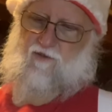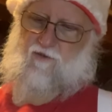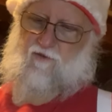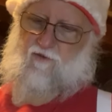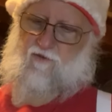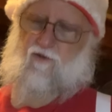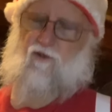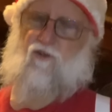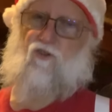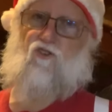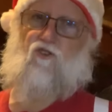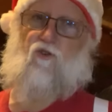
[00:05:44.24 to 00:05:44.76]

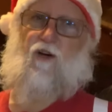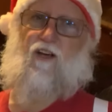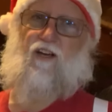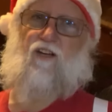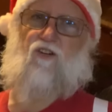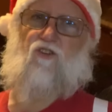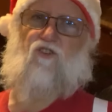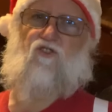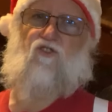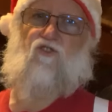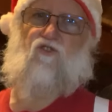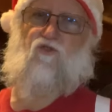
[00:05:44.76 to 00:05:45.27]
so I
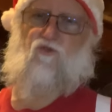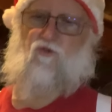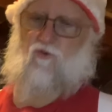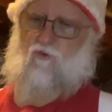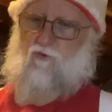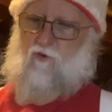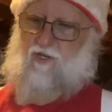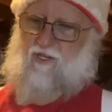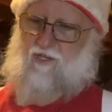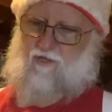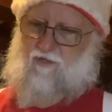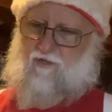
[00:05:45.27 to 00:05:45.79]
can screw
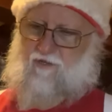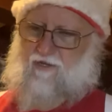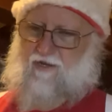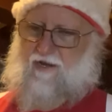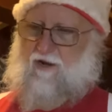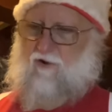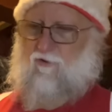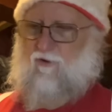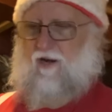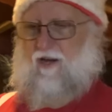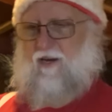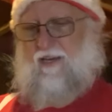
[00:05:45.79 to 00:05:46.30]
it in.
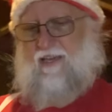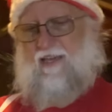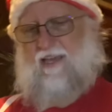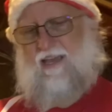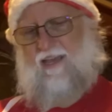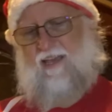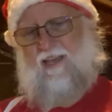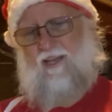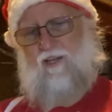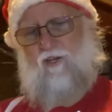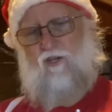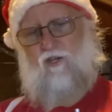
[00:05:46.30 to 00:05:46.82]
Now, I
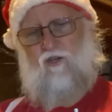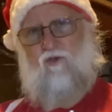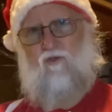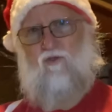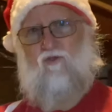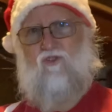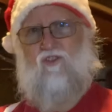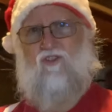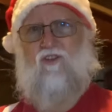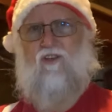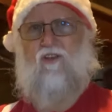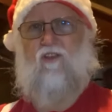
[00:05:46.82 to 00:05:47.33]
can't
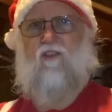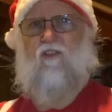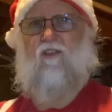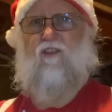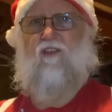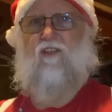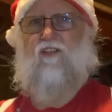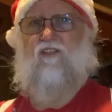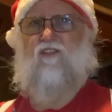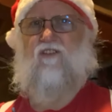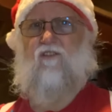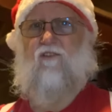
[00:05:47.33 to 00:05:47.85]
use
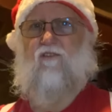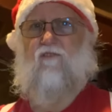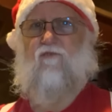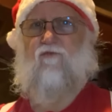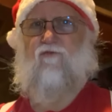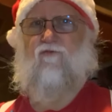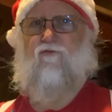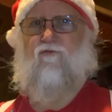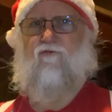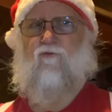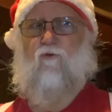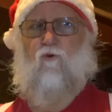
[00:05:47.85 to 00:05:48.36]
this
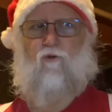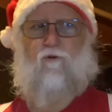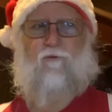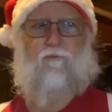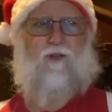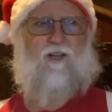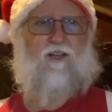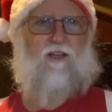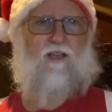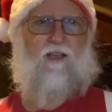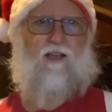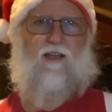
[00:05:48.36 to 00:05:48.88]
form,
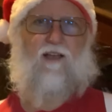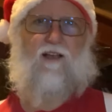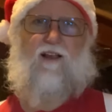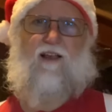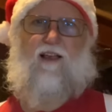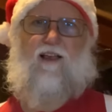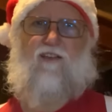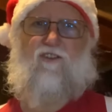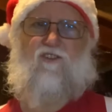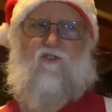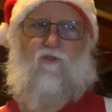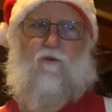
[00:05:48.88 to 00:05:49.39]

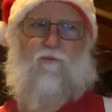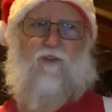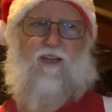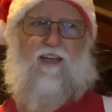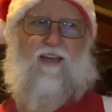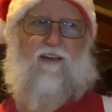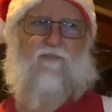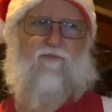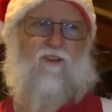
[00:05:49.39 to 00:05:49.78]
so I'm going to have to